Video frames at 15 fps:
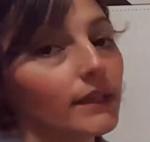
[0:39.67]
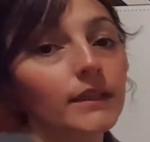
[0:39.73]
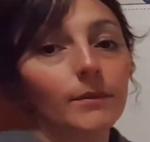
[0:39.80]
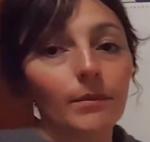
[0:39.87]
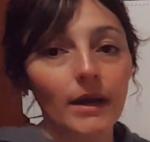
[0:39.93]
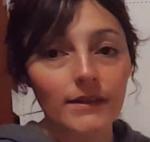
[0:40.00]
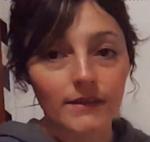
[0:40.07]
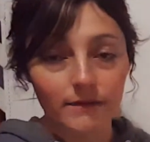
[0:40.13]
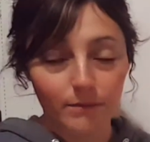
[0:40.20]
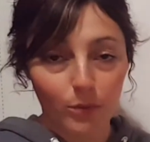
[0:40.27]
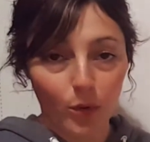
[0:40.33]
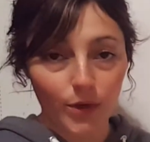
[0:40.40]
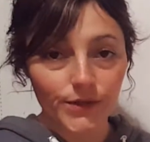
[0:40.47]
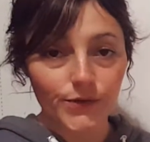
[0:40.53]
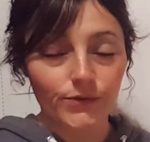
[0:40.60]
and the passive
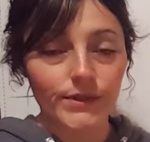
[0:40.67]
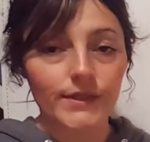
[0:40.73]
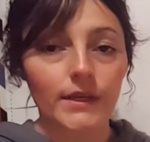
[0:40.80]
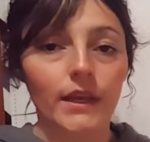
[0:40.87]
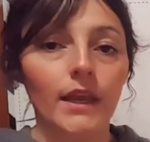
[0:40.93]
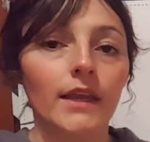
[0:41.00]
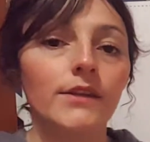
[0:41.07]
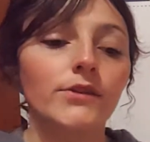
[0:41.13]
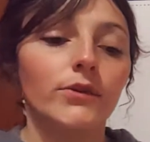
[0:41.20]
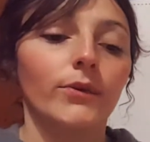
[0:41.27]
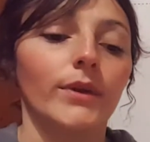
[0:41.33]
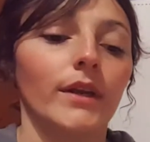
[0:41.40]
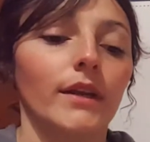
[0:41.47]
voice once again, so